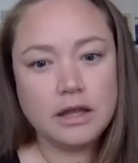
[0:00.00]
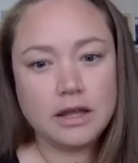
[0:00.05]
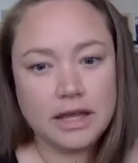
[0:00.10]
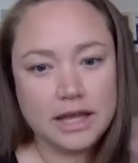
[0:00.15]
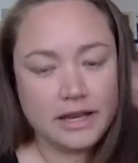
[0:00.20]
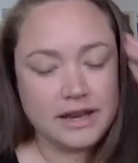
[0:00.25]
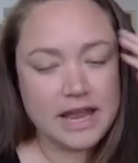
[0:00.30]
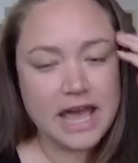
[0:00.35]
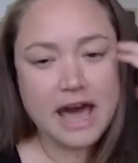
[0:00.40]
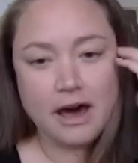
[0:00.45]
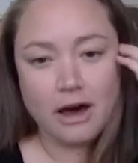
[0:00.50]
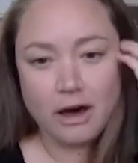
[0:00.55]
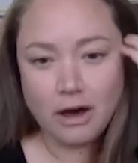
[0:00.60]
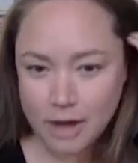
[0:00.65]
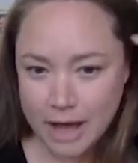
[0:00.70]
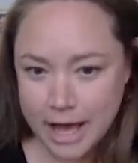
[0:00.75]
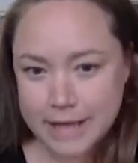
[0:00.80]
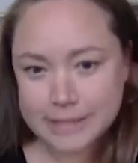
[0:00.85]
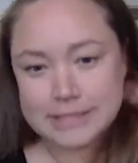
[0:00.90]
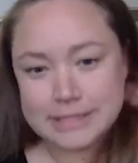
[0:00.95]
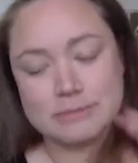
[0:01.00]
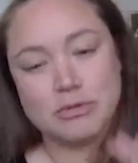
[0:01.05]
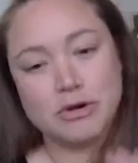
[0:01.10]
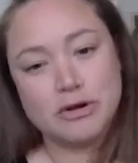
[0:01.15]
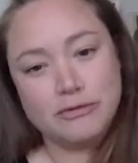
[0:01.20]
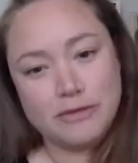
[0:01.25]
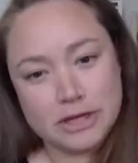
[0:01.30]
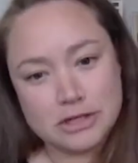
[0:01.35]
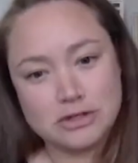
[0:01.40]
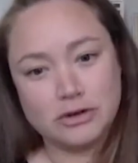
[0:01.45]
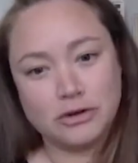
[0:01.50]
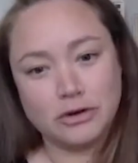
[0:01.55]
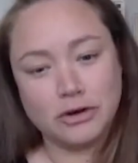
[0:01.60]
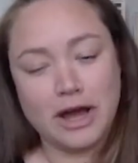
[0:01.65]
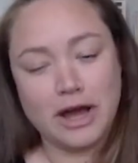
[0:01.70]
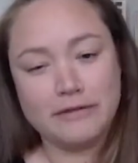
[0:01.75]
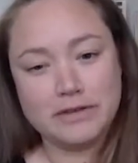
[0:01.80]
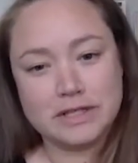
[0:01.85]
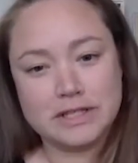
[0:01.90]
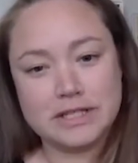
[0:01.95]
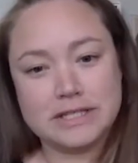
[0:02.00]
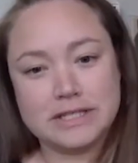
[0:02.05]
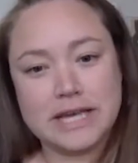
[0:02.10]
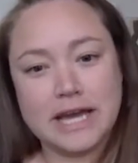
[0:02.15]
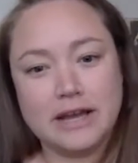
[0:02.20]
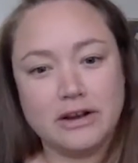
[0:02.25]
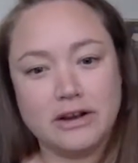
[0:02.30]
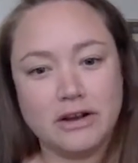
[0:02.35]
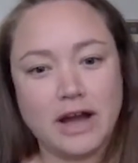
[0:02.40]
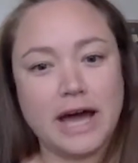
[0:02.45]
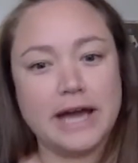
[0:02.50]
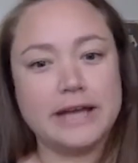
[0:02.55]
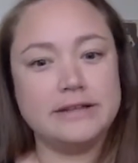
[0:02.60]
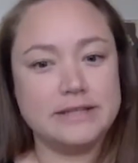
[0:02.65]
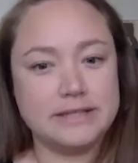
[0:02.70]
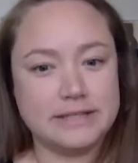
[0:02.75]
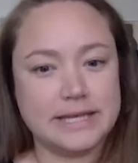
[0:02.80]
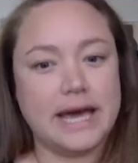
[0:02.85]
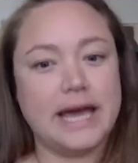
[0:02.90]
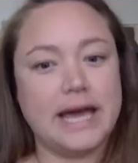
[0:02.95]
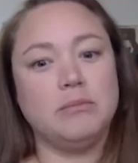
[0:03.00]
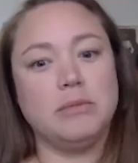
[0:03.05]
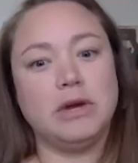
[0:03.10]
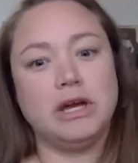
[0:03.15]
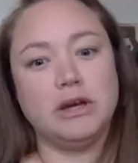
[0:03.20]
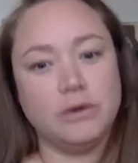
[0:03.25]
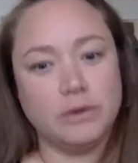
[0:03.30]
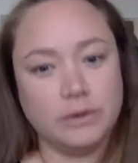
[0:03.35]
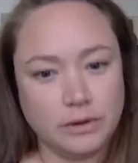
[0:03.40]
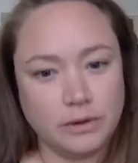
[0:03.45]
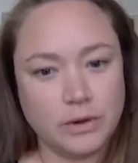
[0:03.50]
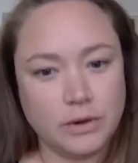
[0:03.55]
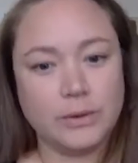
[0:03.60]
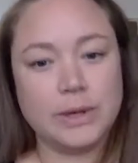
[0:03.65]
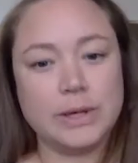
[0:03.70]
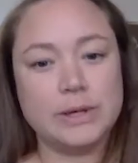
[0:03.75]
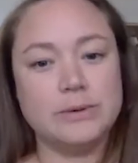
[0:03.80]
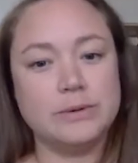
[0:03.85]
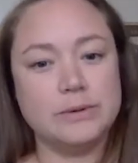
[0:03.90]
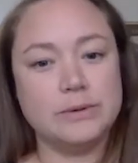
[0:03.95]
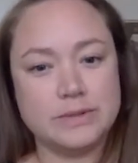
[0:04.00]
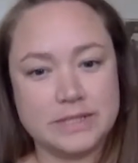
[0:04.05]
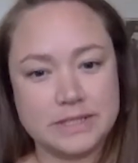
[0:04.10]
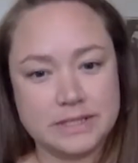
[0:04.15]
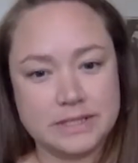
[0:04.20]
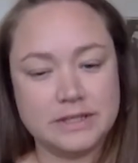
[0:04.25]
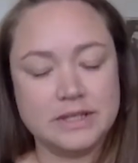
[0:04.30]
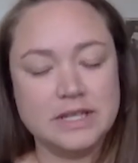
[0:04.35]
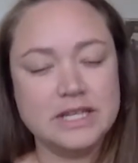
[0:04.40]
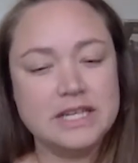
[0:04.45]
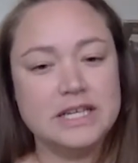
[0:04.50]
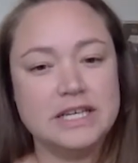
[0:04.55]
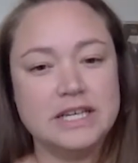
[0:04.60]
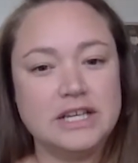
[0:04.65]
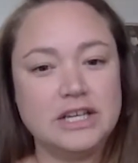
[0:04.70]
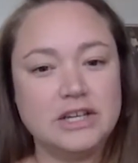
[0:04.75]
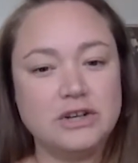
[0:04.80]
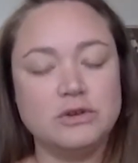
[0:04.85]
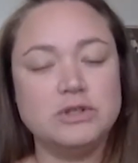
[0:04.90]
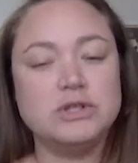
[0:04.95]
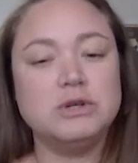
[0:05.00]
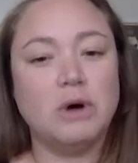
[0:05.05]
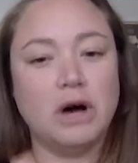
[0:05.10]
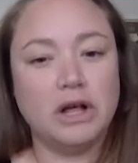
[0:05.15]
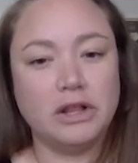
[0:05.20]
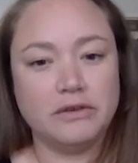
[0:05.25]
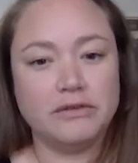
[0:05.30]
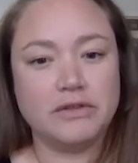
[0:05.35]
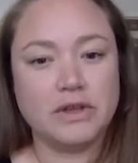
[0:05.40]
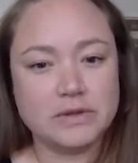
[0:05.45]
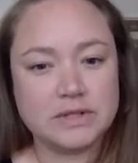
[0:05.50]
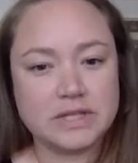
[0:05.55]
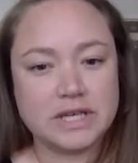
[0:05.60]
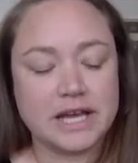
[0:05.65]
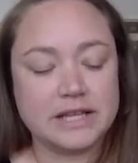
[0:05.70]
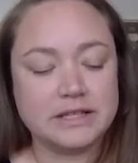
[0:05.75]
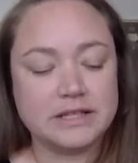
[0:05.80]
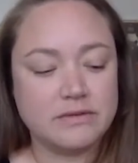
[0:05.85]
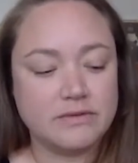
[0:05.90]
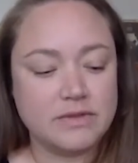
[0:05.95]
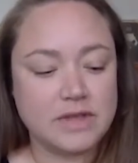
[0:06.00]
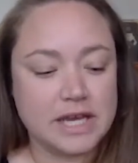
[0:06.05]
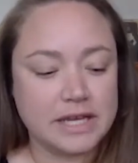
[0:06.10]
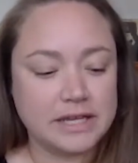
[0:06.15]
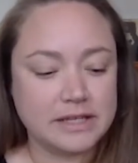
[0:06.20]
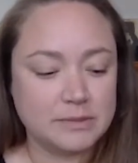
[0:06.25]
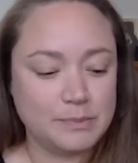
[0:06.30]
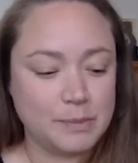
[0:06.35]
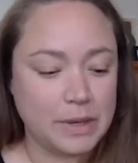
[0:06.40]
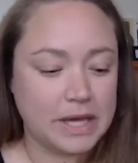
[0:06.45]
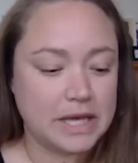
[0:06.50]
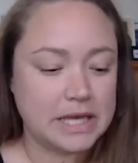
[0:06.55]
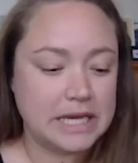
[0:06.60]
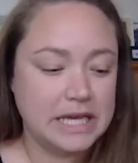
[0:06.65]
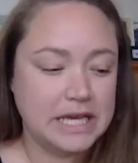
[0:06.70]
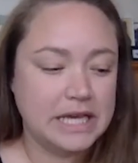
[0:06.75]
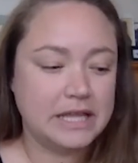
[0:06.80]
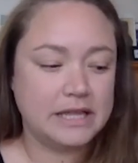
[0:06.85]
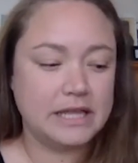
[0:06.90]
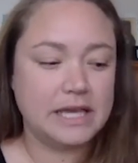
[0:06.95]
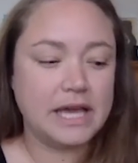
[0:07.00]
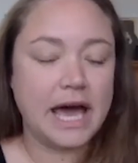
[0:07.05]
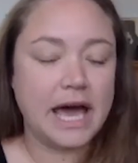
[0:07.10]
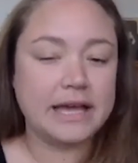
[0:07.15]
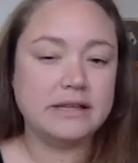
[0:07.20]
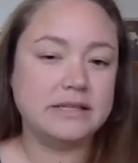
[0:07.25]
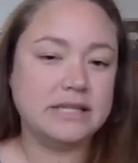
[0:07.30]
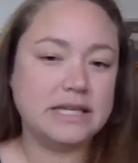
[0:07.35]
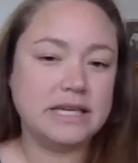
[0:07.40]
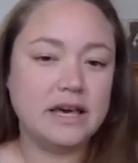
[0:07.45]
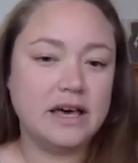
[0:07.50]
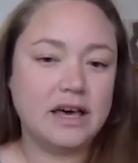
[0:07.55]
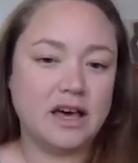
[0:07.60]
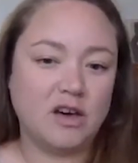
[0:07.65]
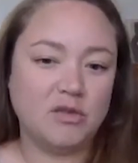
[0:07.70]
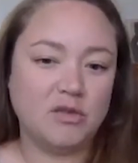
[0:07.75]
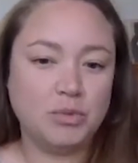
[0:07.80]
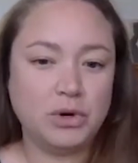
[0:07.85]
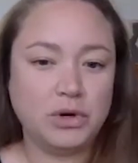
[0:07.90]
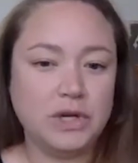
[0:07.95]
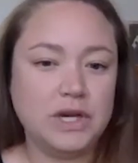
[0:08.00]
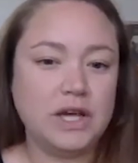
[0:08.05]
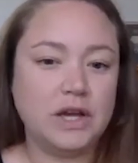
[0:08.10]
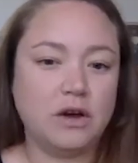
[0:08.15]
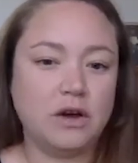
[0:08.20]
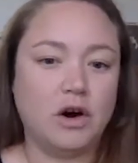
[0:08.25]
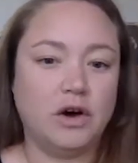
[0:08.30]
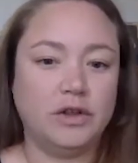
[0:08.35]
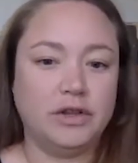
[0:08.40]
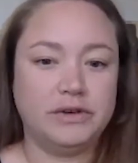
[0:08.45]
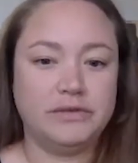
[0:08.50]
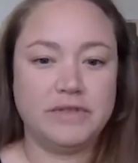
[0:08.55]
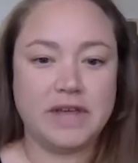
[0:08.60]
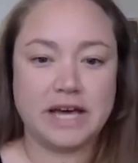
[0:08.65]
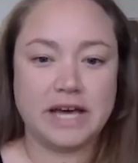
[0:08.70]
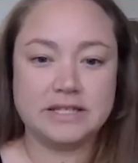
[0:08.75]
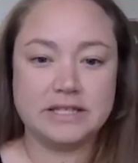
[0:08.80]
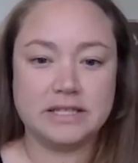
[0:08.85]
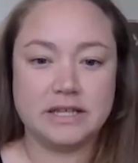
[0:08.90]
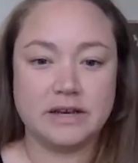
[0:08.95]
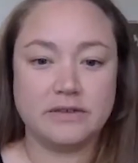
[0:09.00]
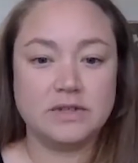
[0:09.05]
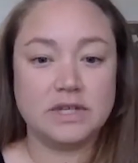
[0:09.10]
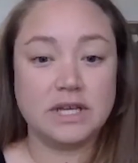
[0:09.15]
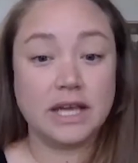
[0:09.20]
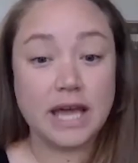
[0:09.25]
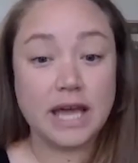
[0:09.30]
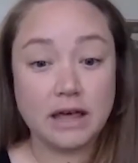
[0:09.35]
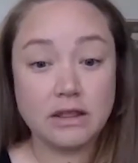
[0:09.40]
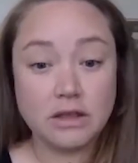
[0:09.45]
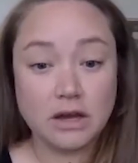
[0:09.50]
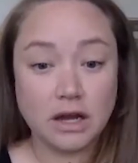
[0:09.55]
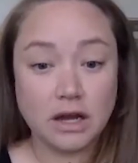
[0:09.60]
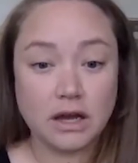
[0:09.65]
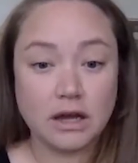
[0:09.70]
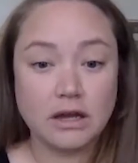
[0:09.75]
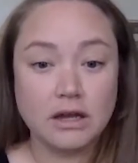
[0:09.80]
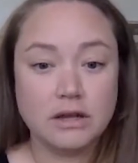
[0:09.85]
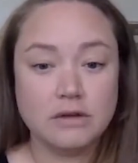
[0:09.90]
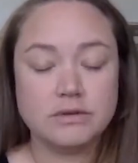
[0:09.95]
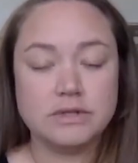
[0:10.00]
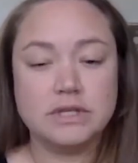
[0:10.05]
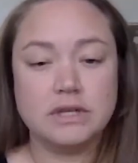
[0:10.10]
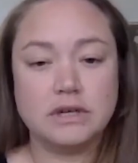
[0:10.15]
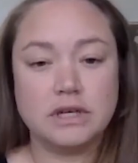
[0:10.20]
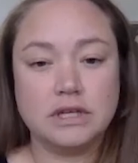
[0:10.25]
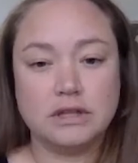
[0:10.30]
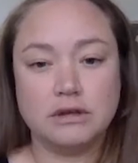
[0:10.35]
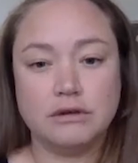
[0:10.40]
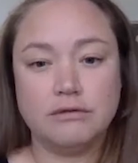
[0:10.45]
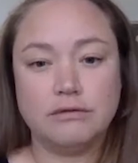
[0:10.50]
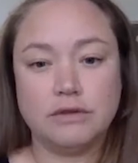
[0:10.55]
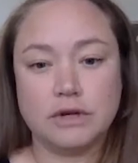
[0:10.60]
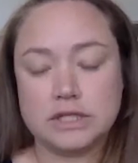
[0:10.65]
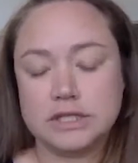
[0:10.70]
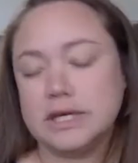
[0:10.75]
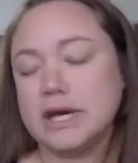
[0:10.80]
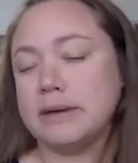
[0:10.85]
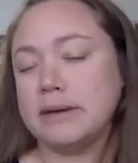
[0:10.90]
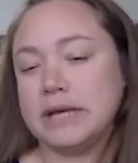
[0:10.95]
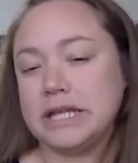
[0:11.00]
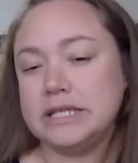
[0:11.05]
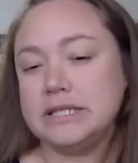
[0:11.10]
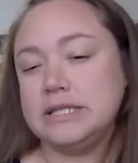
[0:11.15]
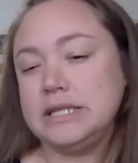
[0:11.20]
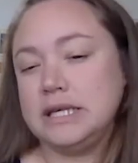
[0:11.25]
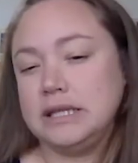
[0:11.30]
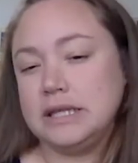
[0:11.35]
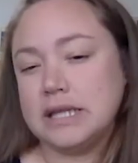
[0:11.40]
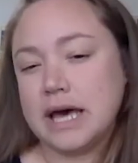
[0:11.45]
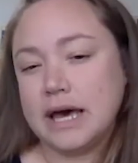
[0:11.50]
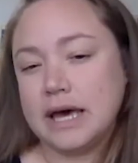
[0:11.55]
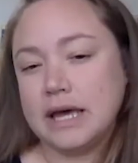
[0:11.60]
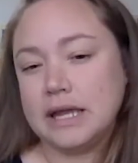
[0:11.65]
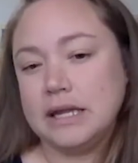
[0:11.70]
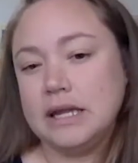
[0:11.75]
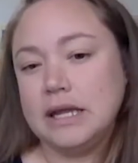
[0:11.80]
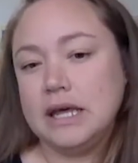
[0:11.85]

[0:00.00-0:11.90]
And now as a professional graphic designer, I design my own logos and, you know, do all of those kinds of things. But the idea of putting all of that stuff together was like the first time I'd seen that.